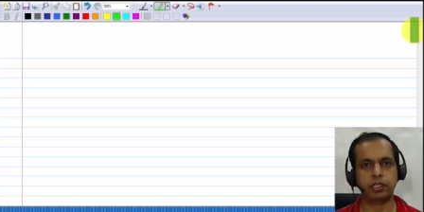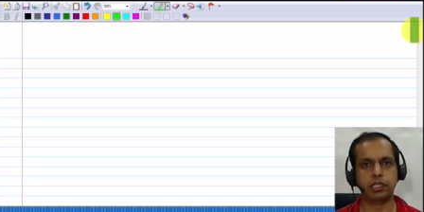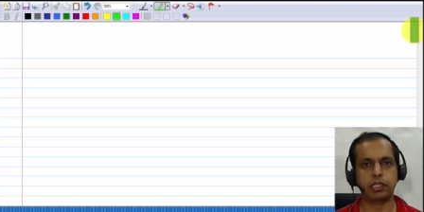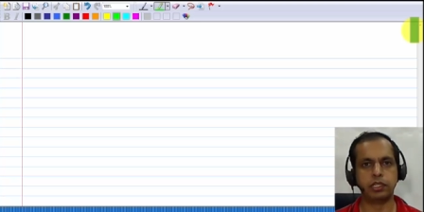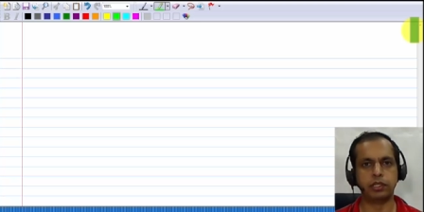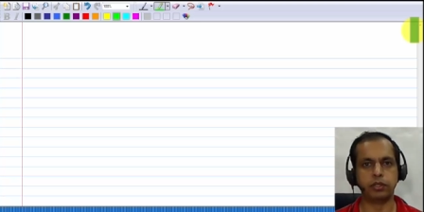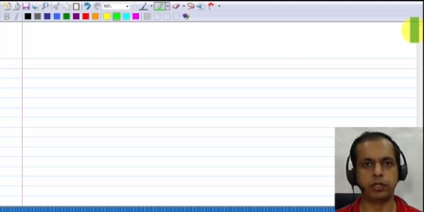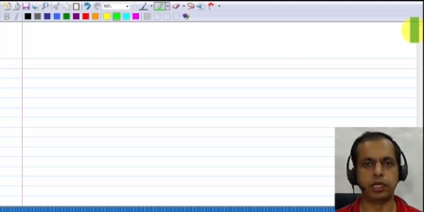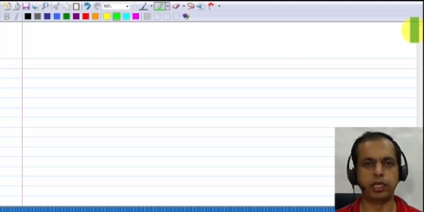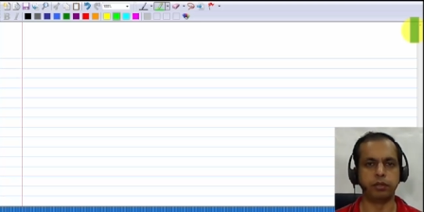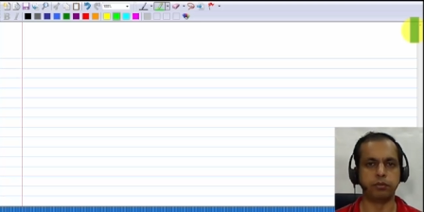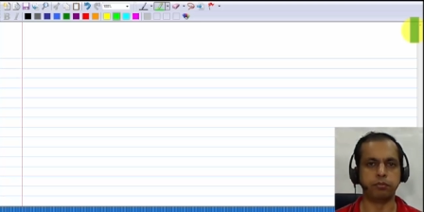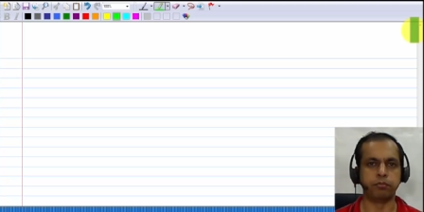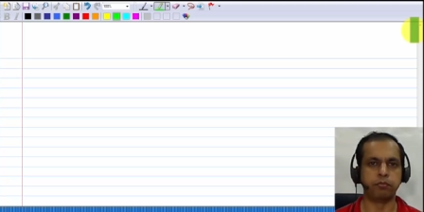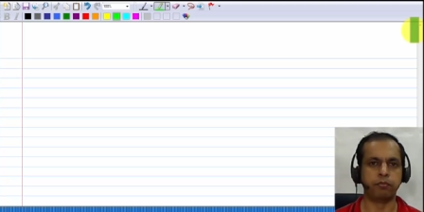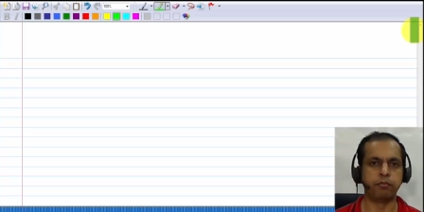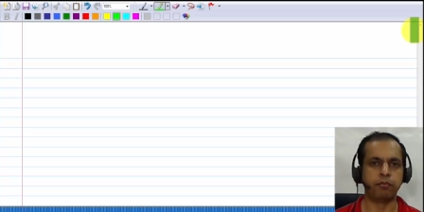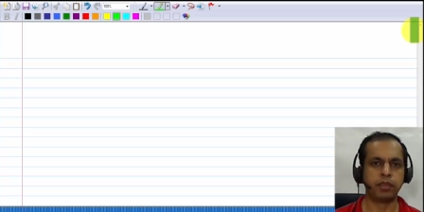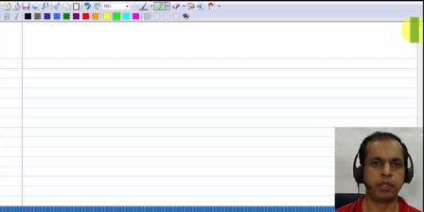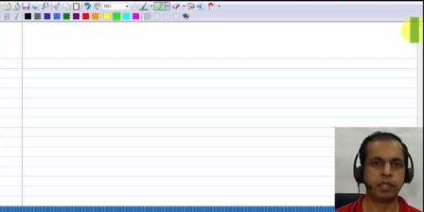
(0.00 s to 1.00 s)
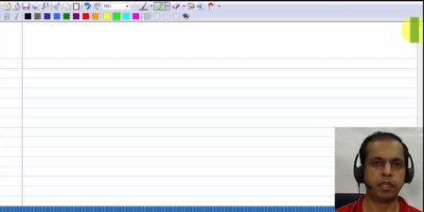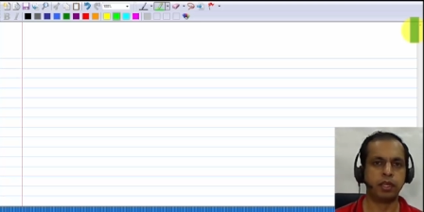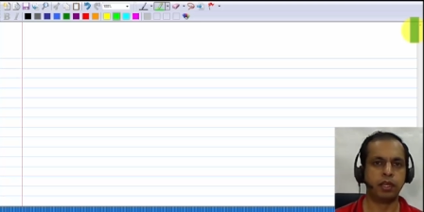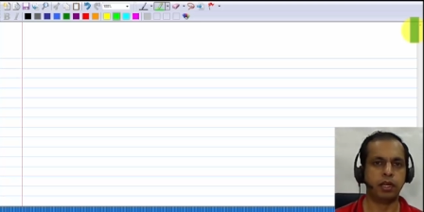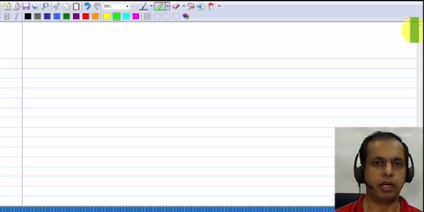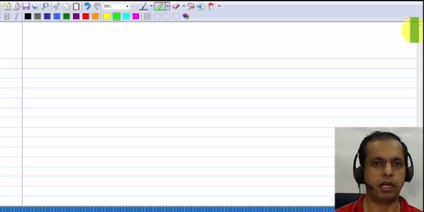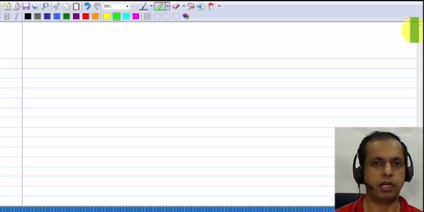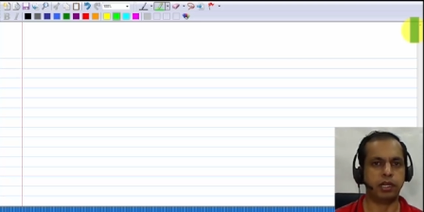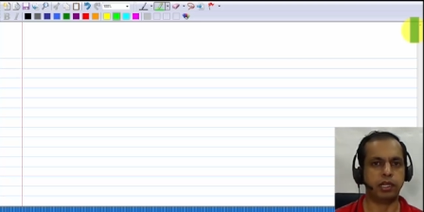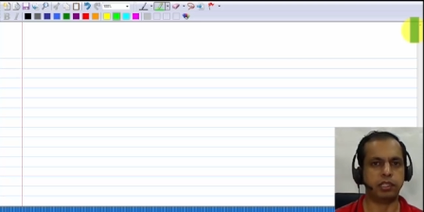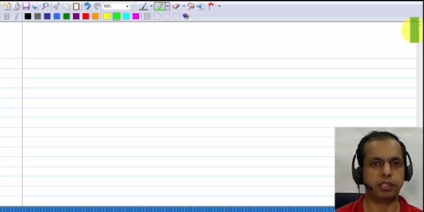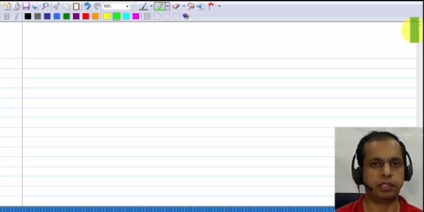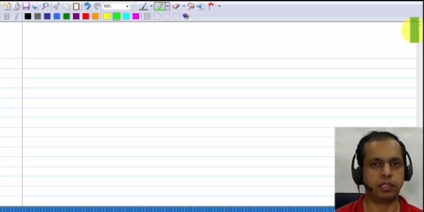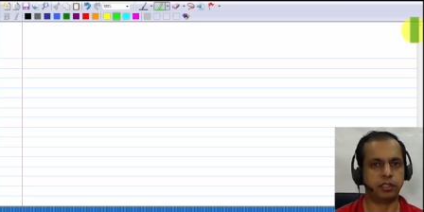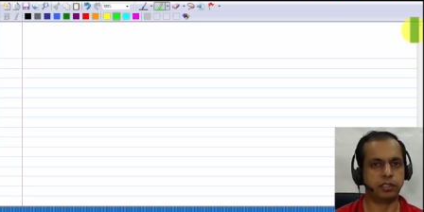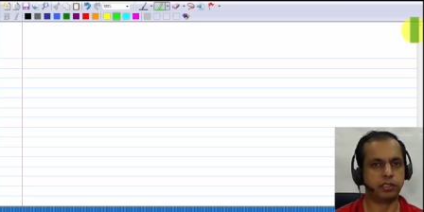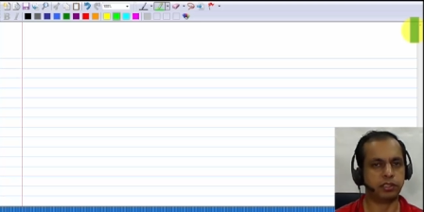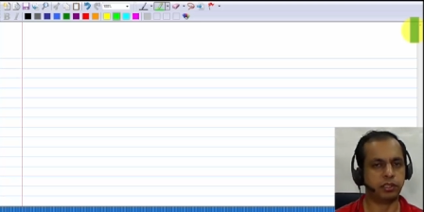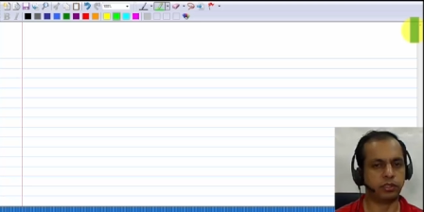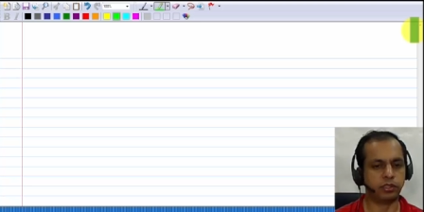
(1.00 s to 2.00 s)
Okay, and it
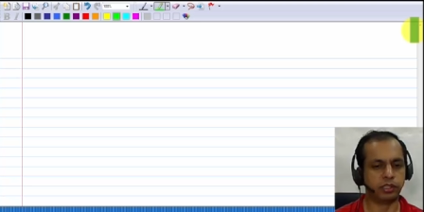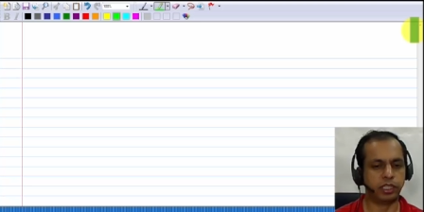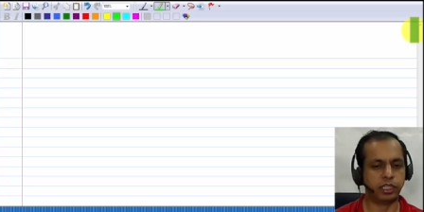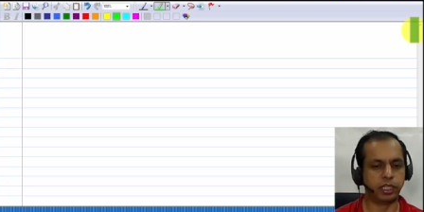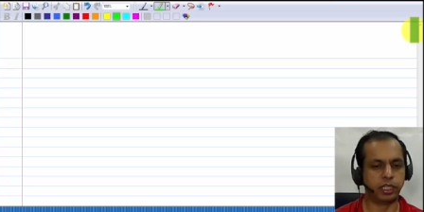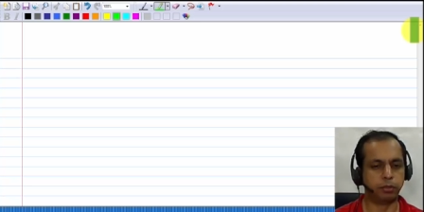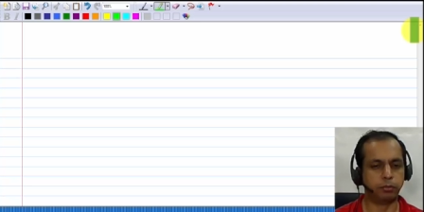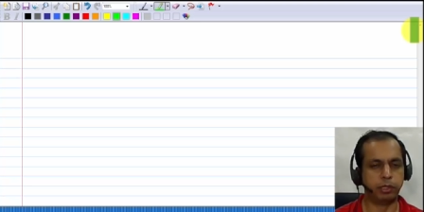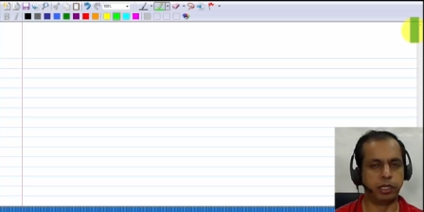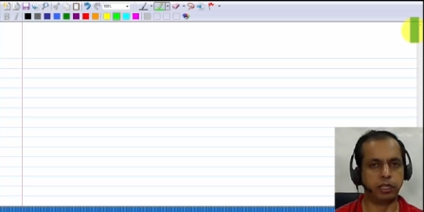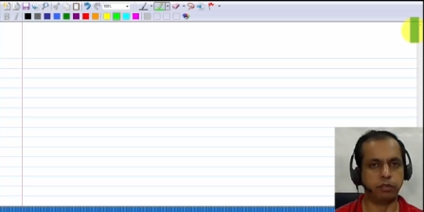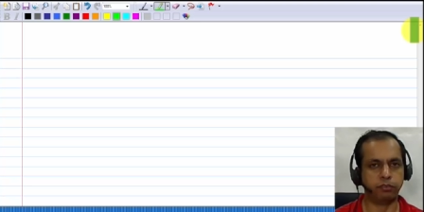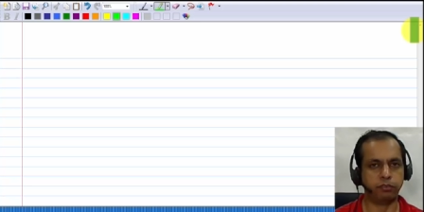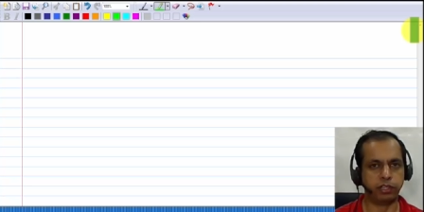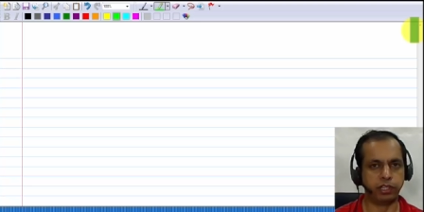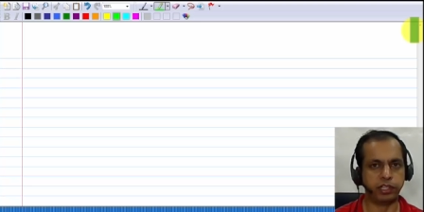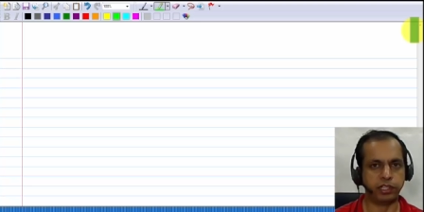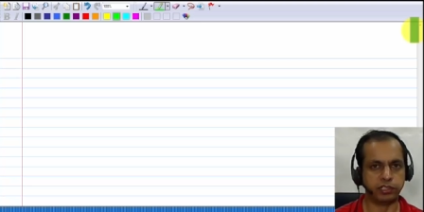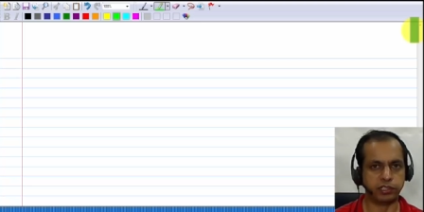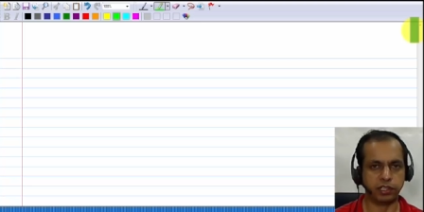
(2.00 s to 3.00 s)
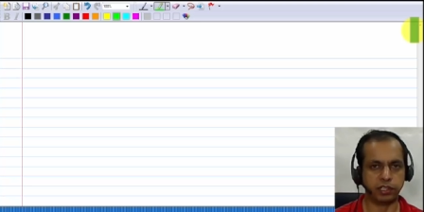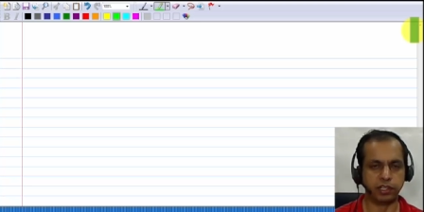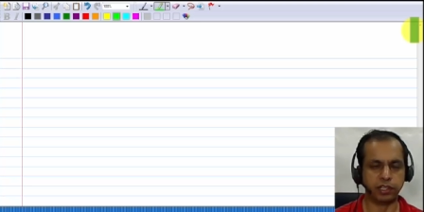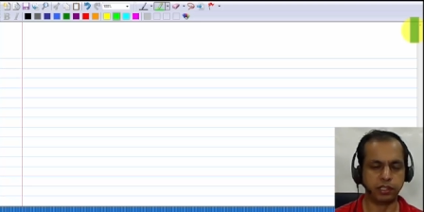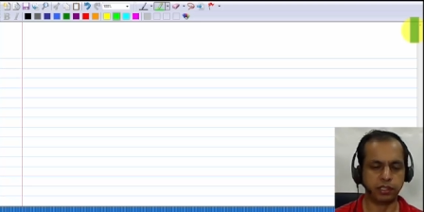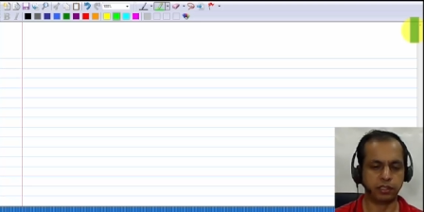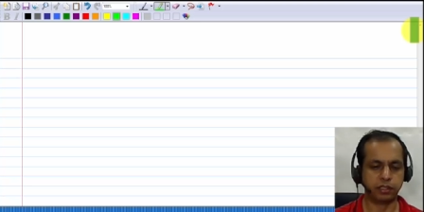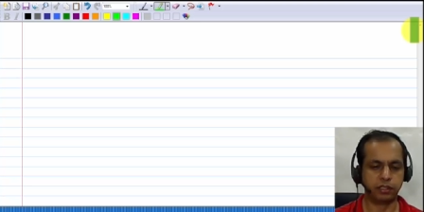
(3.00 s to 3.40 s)
turns out that it can be done very easily.